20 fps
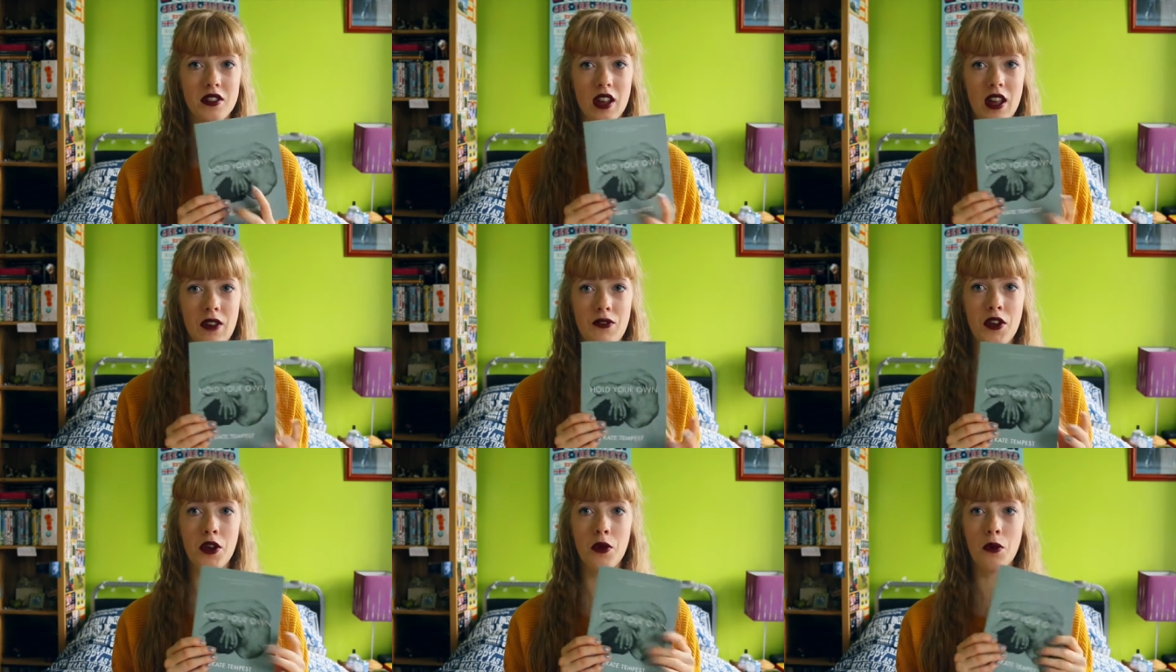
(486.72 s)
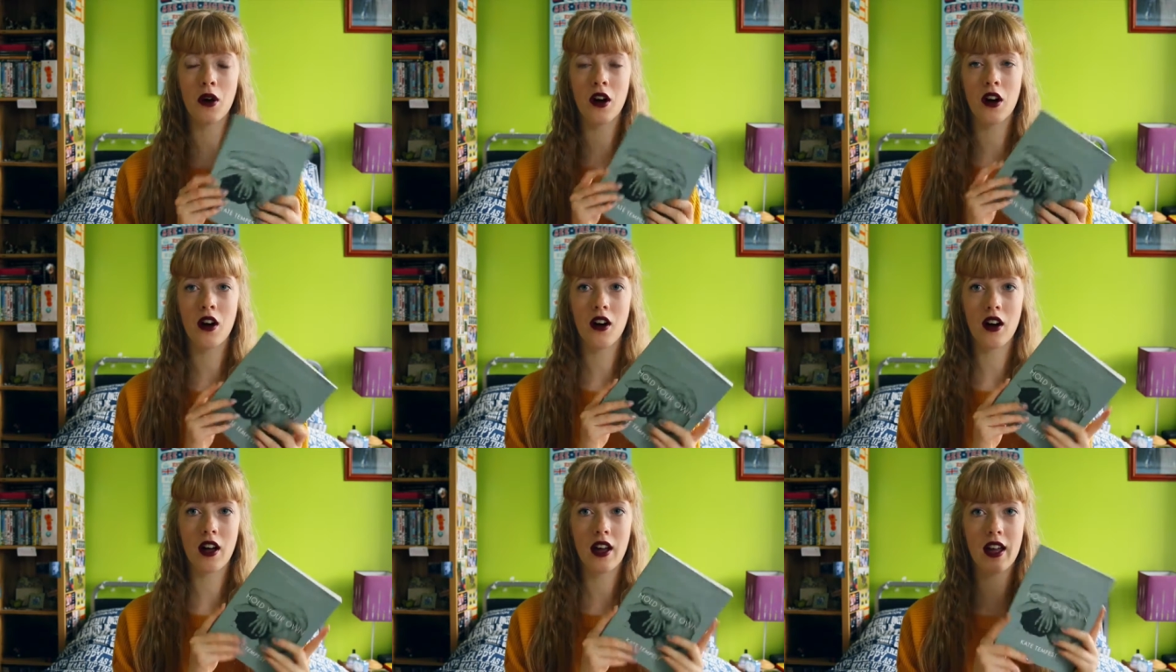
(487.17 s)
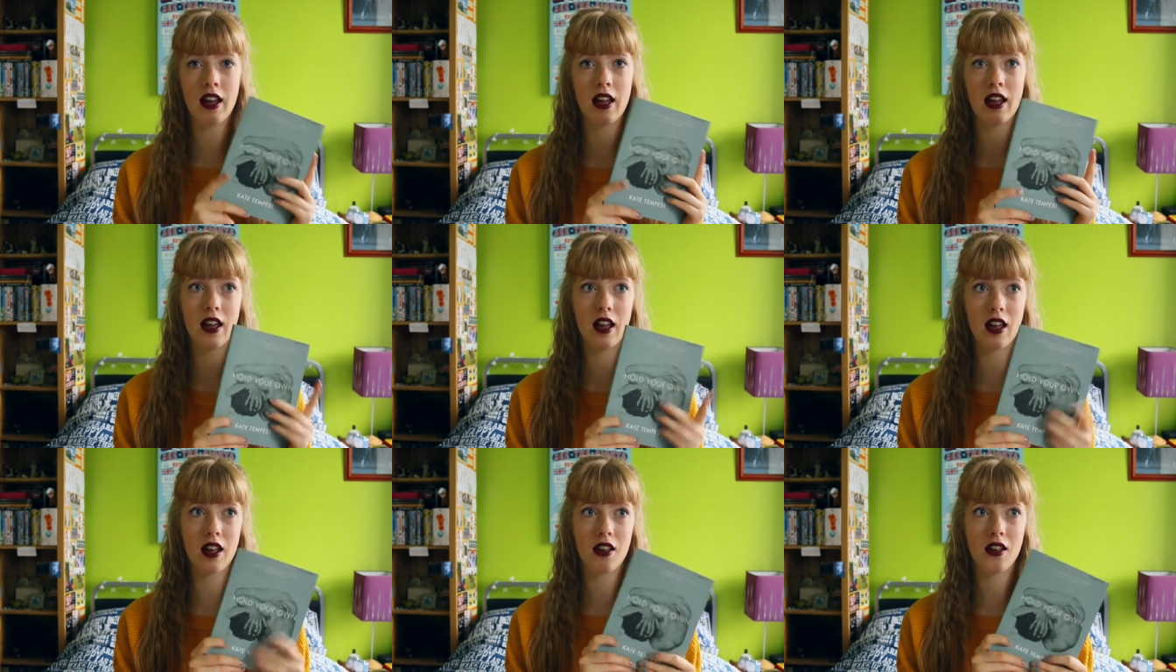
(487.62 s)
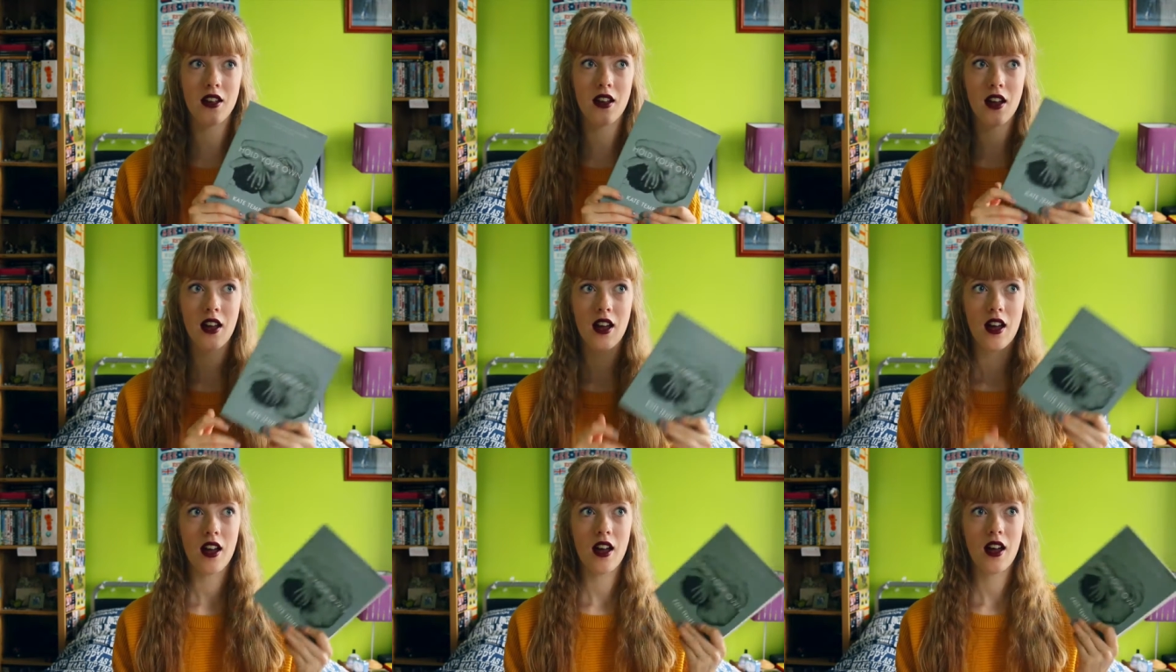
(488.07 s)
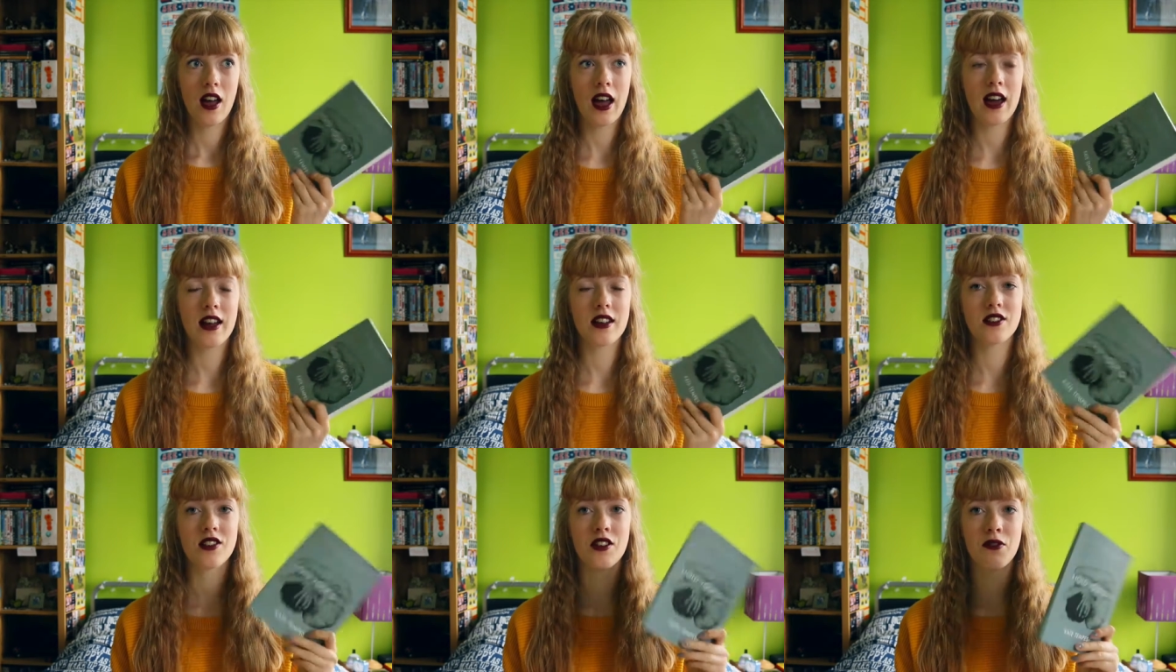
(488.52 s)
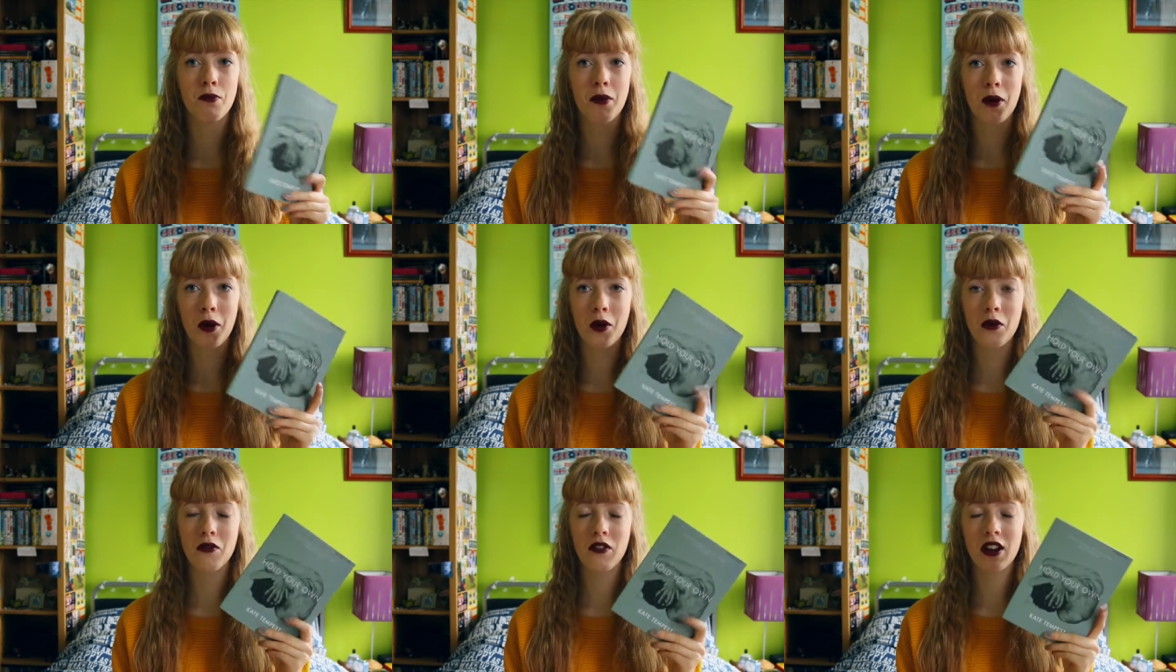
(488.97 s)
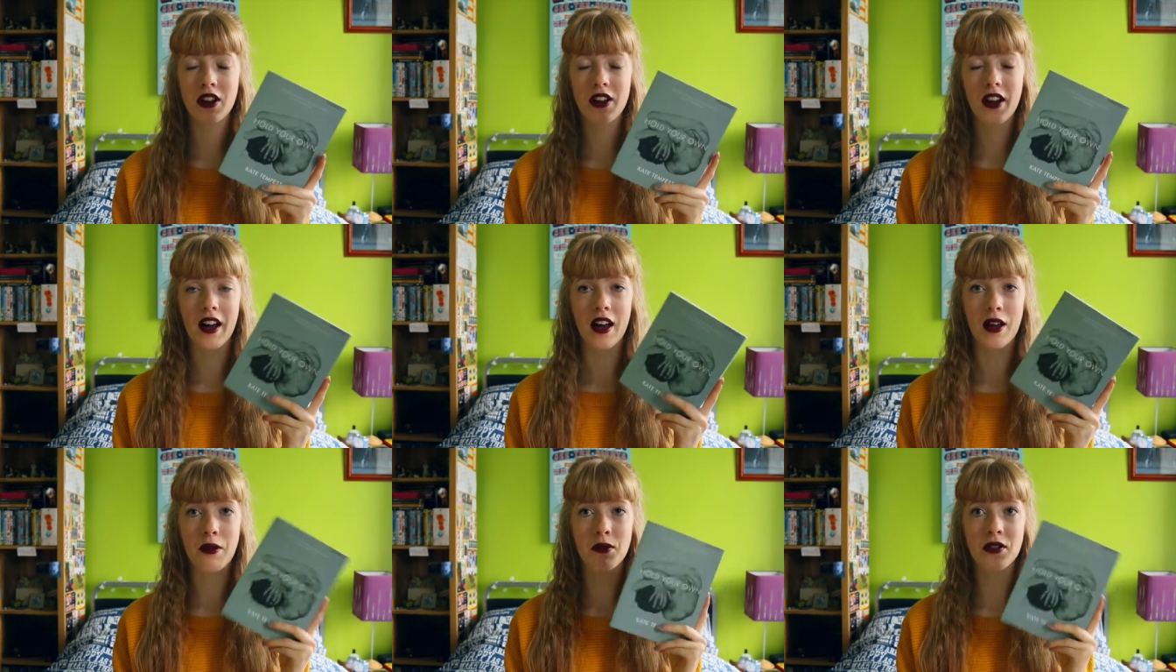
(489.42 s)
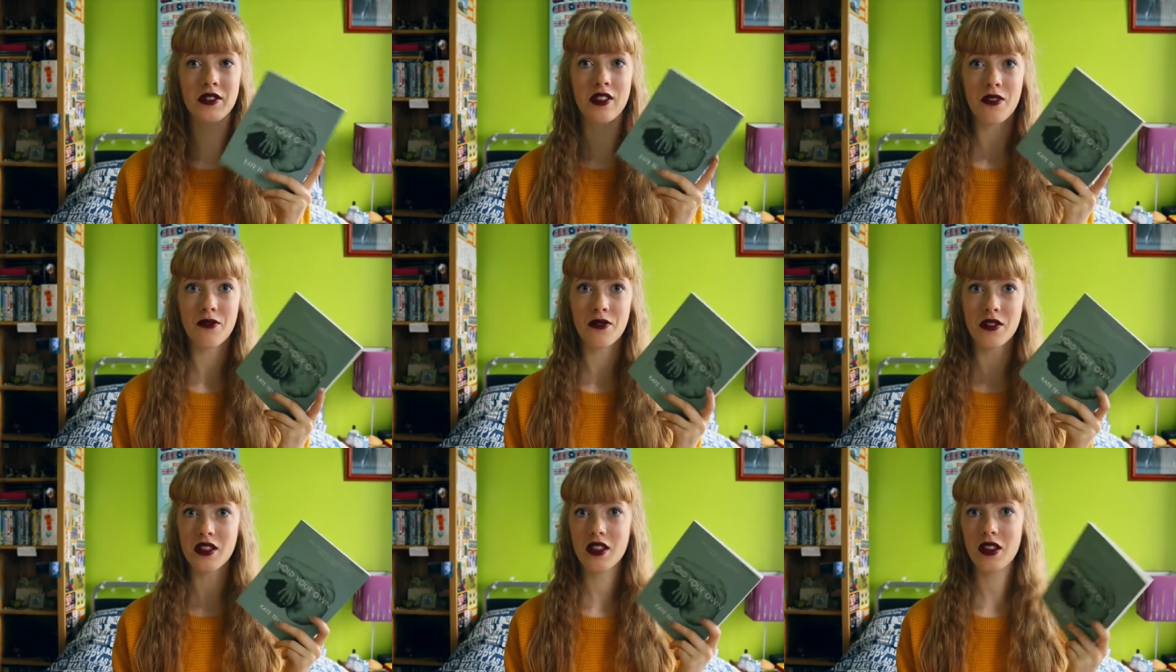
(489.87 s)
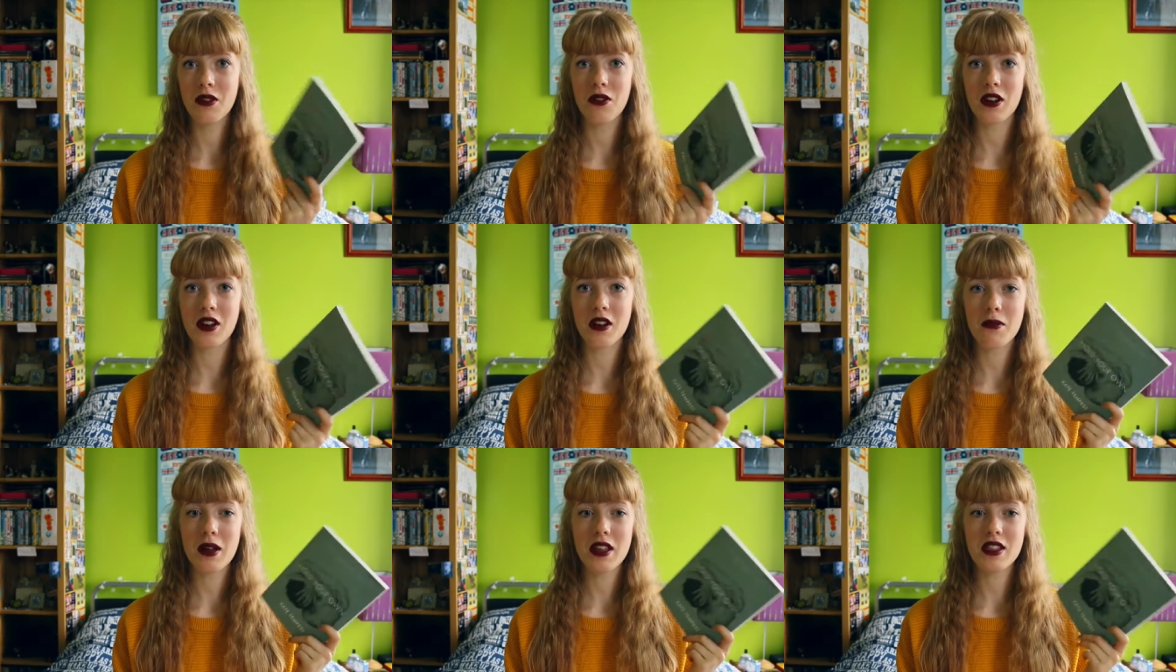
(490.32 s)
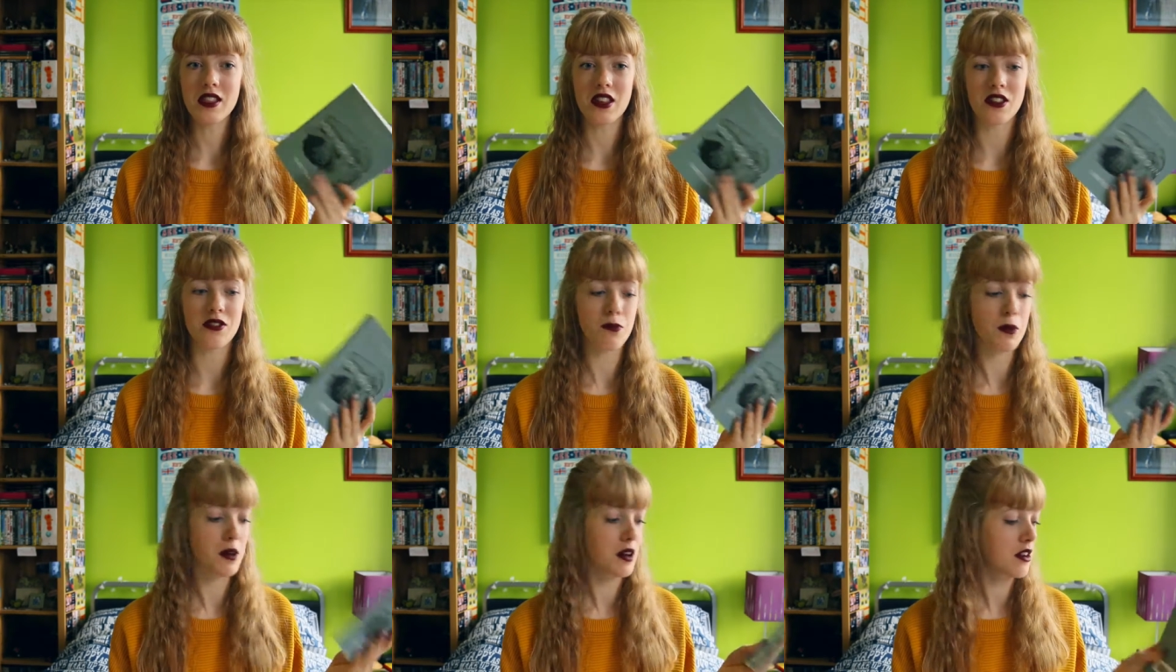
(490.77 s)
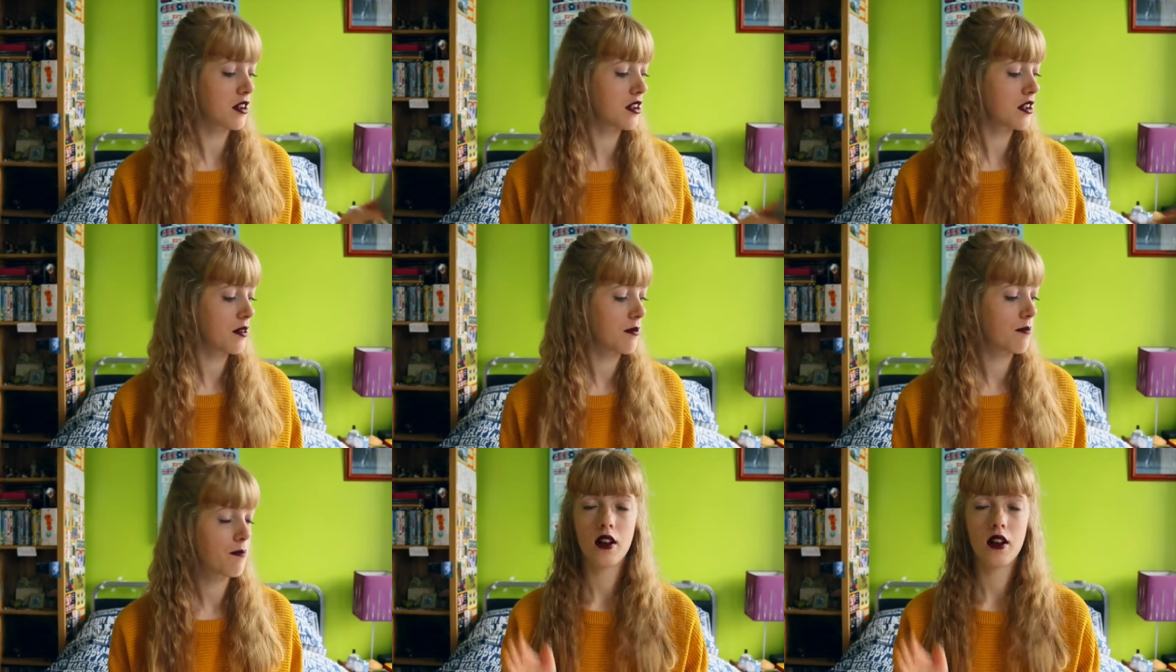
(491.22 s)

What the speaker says: if you are a active poet reader, I would definitely recommend this book.